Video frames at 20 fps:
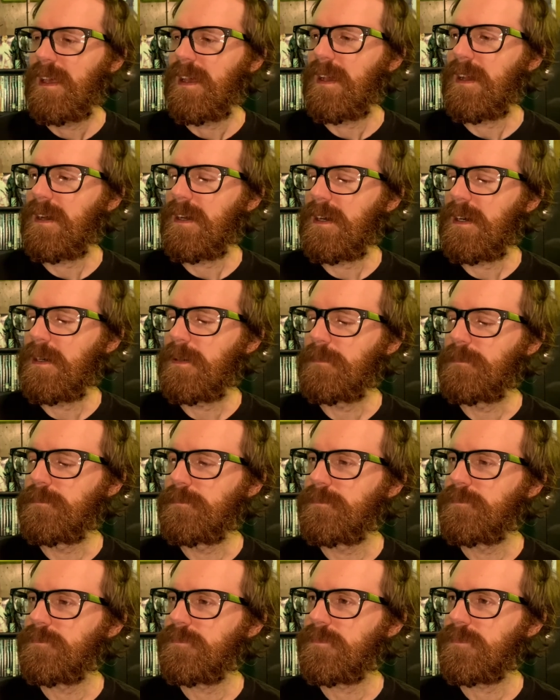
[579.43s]

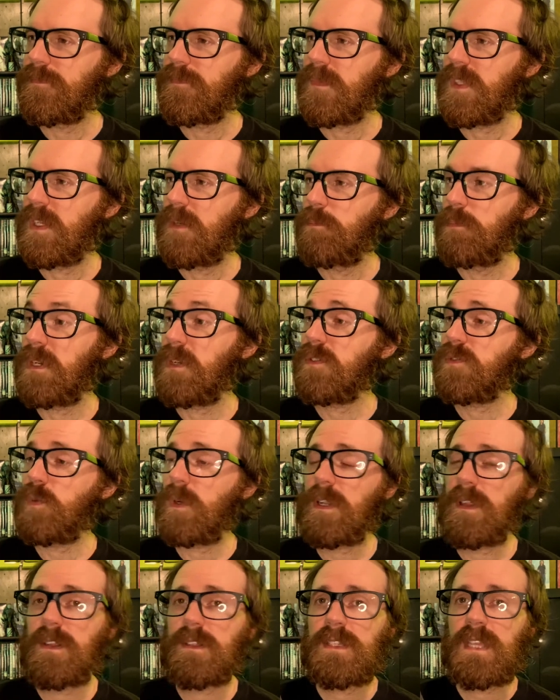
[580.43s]
Um, but it was one
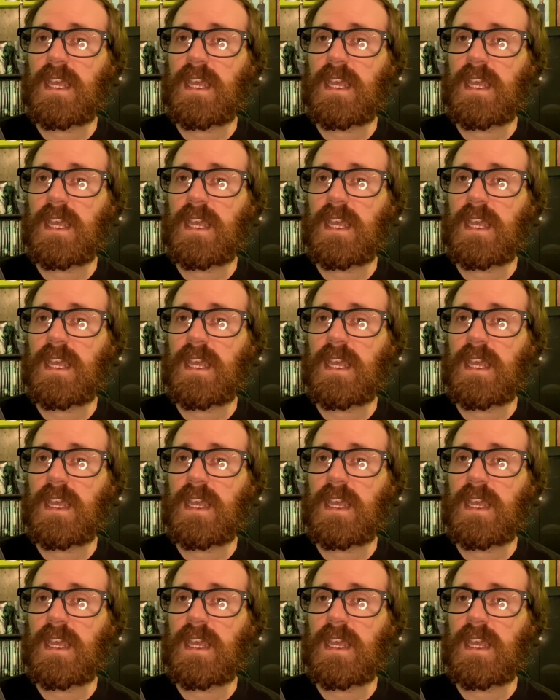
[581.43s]
of the